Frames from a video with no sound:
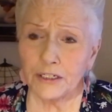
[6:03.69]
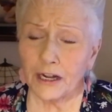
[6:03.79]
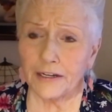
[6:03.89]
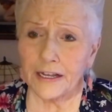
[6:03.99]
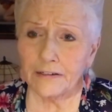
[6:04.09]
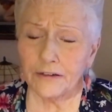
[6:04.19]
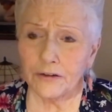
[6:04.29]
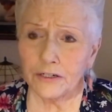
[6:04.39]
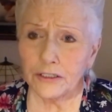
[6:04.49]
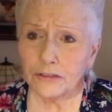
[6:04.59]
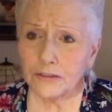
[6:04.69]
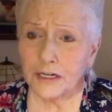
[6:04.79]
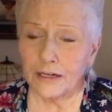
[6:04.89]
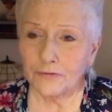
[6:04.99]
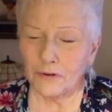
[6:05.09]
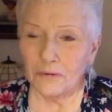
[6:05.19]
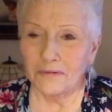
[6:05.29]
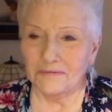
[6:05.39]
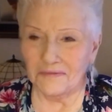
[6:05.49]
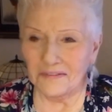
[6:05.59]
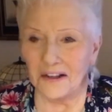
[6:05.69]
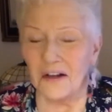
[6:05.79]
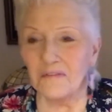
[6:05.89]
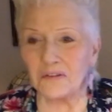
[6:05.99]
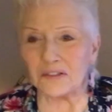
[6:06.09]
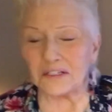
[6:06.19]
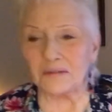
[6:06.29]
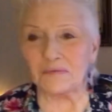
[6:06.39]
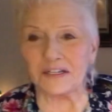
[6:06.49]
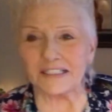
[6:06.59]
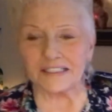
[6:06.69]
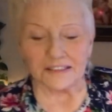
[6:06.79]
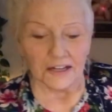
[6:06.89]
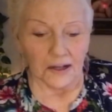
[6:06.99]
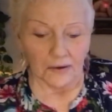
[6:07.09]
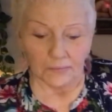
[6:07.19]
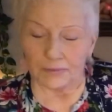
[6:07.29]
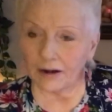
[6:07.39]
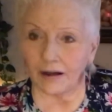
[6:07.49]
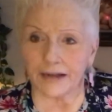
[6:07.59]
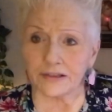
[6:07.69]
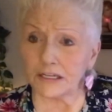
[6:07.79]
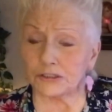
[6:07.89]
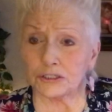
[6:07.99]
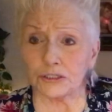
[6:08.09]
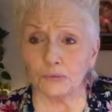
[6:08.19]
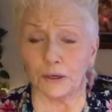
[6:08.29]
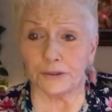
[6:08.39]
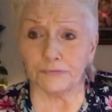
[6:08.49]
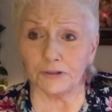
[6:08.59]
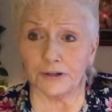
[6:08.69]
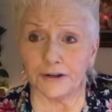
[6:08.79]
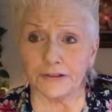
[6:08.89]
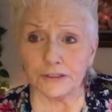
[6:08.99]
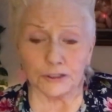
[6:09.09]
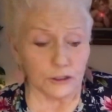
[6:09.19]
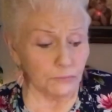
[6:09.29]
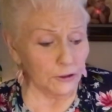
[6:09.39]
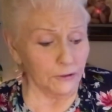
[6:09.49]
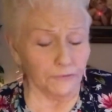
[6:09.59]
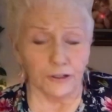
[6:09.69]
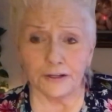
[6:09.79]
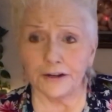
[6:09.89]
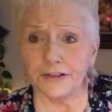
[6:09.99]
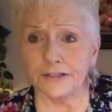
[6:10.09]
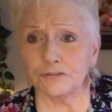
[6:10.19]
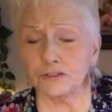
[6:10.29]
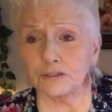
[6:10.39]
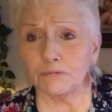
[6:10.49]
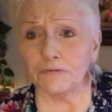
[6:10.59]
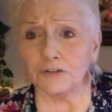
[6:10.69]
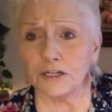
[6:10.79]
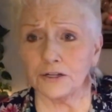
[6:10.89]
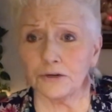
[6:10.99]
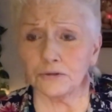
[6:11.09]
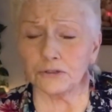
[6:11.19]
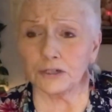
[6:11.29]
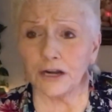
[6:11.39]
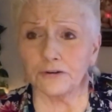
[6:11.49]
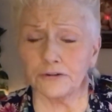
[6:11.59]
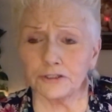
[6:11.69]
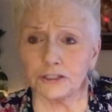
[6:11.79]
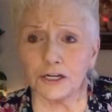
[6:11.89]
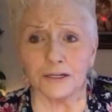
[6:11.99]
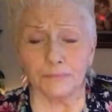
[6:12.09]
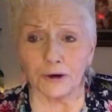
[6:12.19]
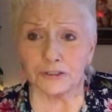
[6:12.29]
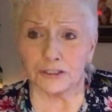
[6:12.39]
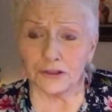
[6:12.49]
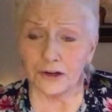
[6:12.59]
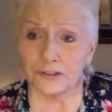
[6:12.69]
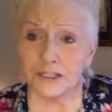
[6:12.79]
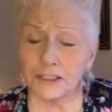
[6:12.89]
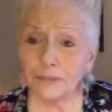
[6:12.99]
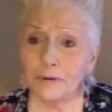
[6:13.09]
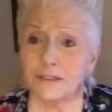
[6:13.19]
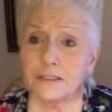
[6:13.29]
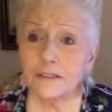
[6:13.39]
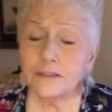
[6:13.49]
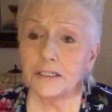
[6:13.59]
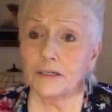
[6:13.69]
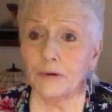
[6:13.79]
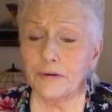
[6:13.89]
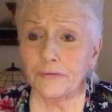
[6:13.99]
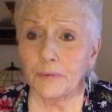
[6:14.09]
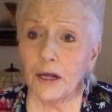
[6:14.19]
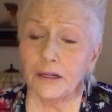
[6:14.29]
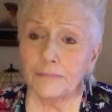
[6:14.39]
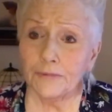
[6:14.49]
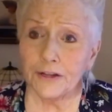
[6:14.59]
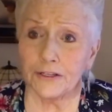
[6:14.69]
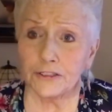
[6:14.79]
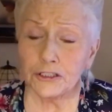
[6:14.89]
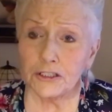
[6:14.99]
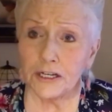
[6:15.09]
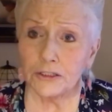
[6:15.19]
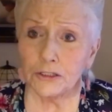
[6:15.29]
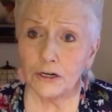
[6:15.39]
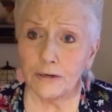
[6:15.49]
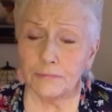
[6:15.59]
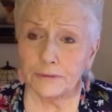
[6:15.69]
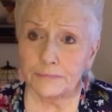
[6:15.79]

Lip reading: I can't get her initials down for some reason. But I think she's wonderful, and I think she's beautiful, and I think if she's 15 years younger, that she could march in there and take the presidency away from all of them. I think she's that sharp.